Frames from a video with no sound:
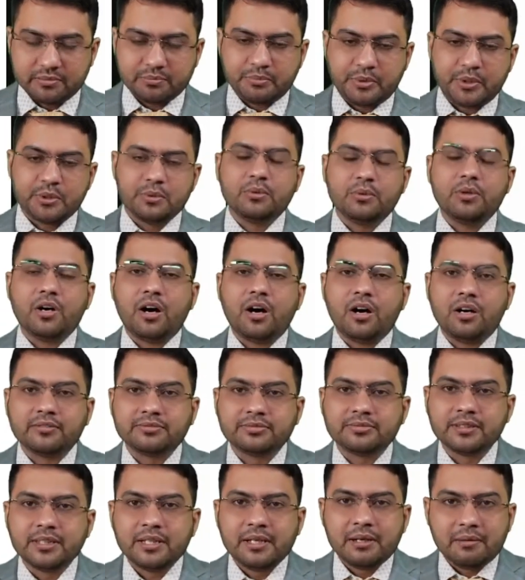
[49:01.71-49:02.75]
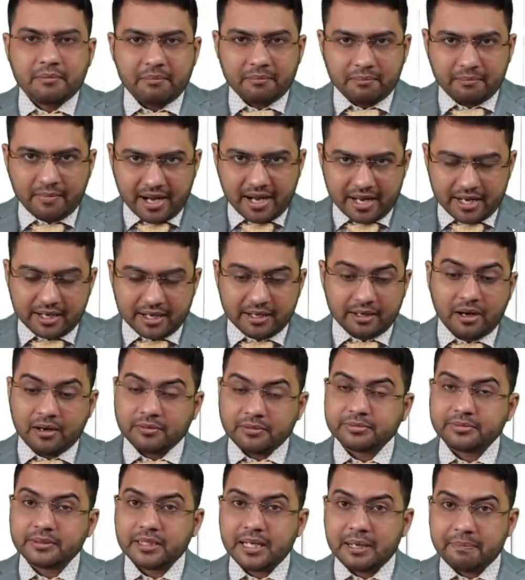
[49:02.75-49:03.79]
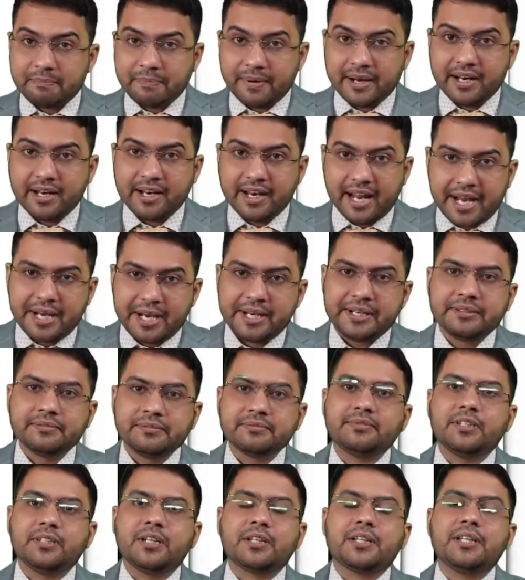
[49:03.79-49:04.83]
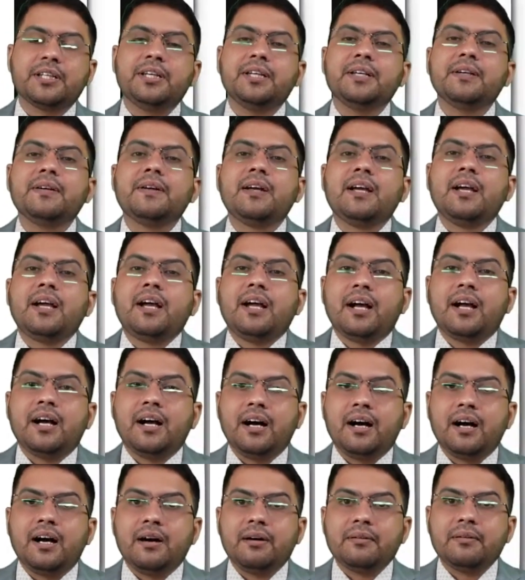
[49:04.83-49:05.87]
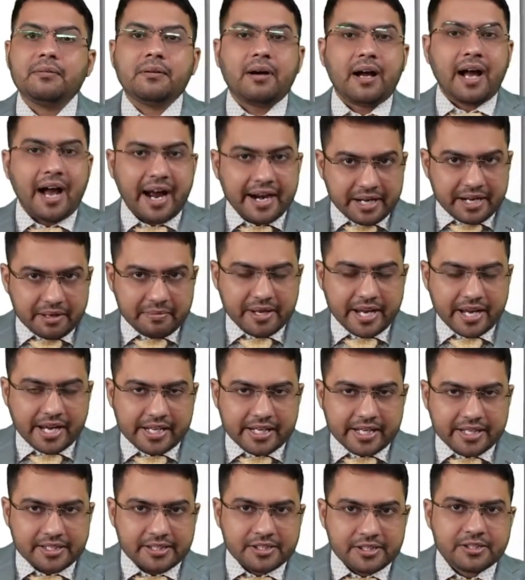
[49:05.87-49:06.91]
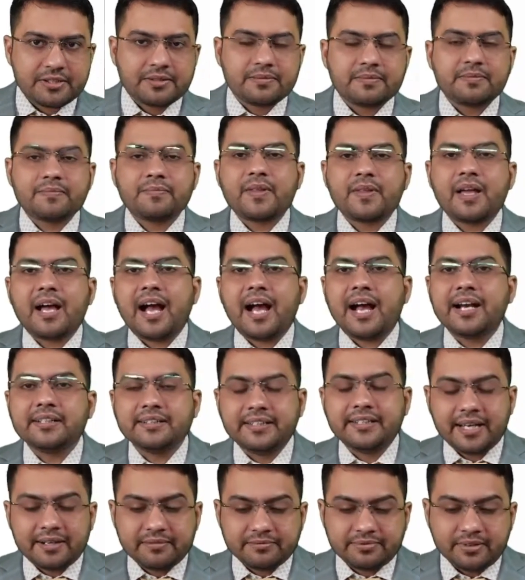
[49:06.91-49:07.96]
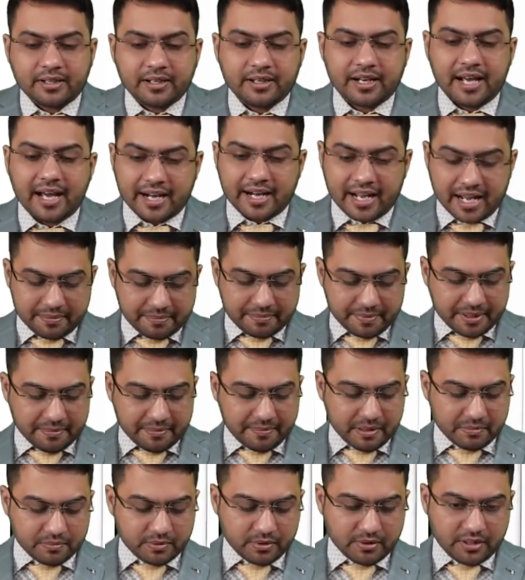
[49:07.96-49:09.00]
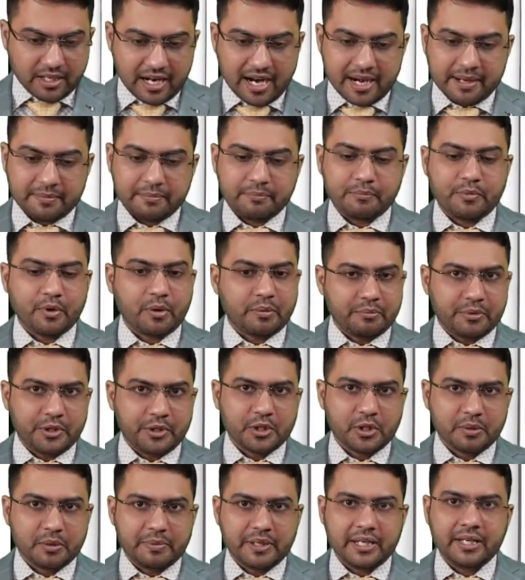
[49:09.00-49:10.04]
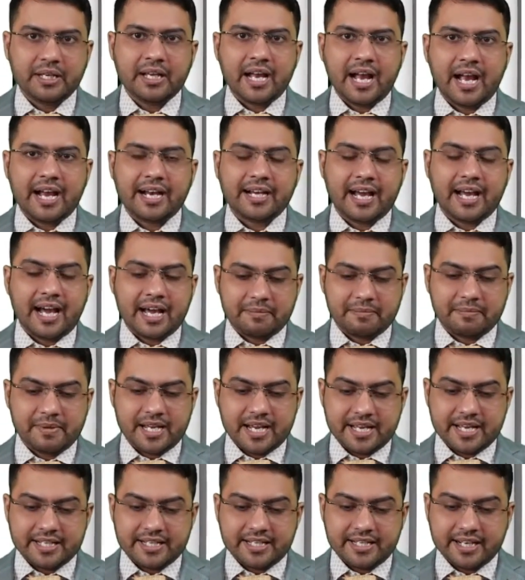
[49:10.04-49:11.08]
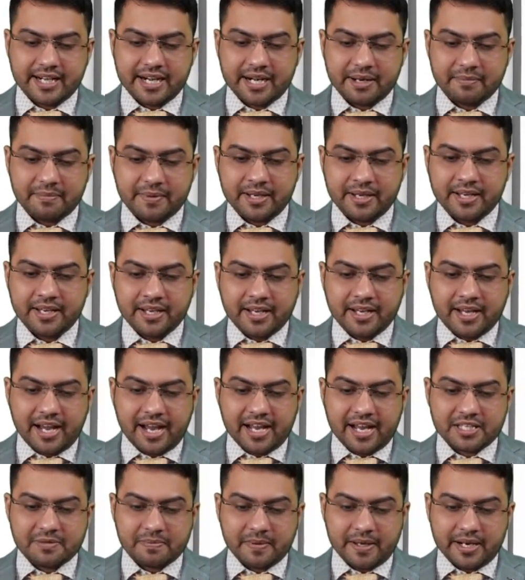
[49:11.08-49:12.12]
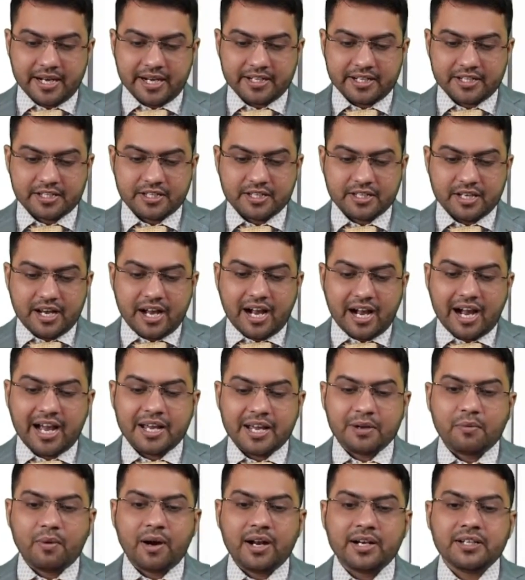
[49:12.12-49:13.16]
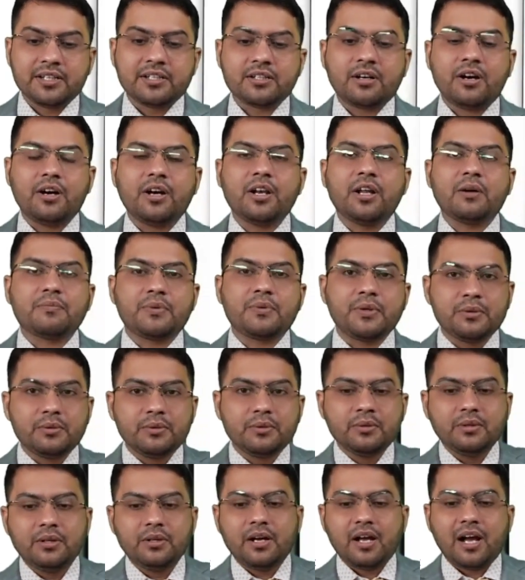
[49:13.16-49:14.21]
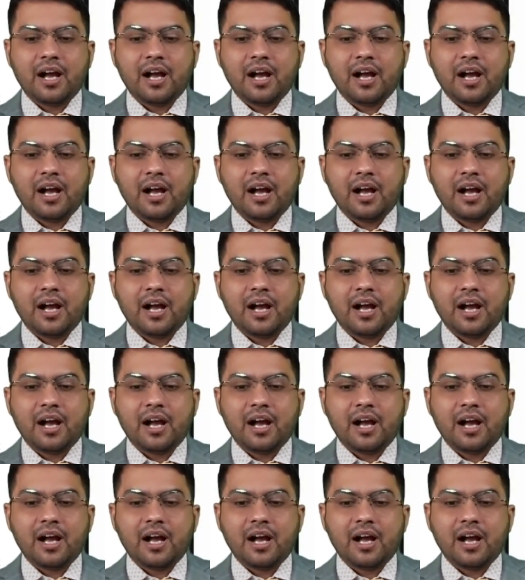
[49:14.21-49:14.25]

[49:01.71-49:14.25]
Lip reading: of view of April 9 for the IDBINs and then for RRB people and BOB and RBI grade B aspirants. I want all of you